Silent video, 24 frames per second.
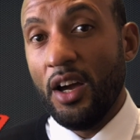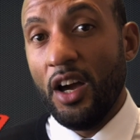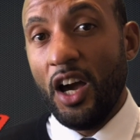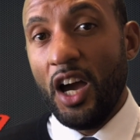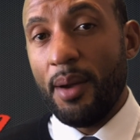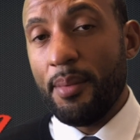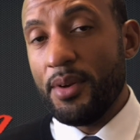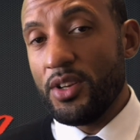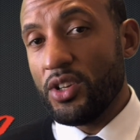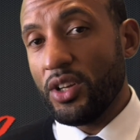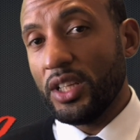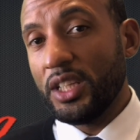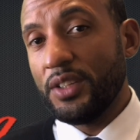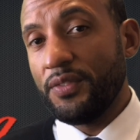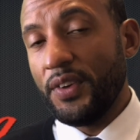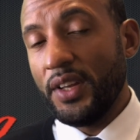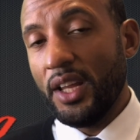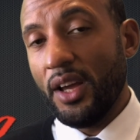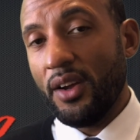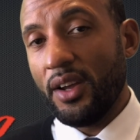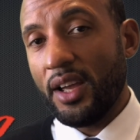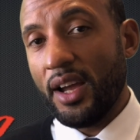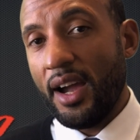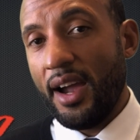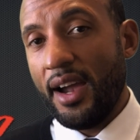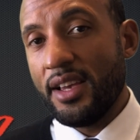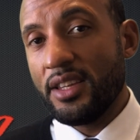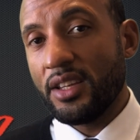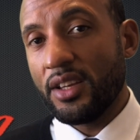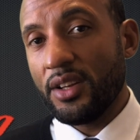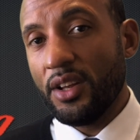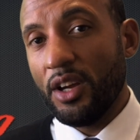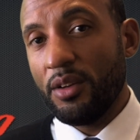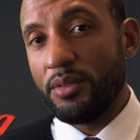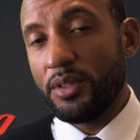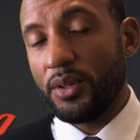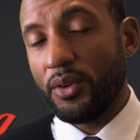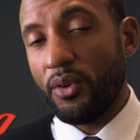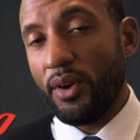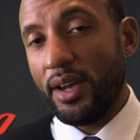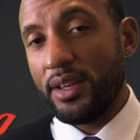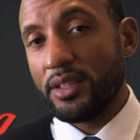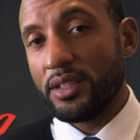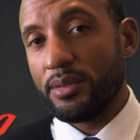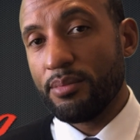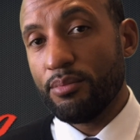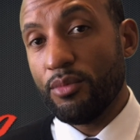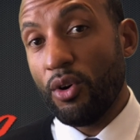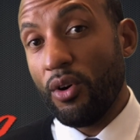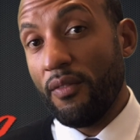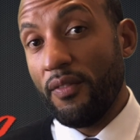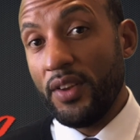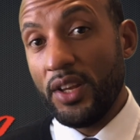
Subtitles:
Hope you enjoyed this video, guys. Going to hope to create some more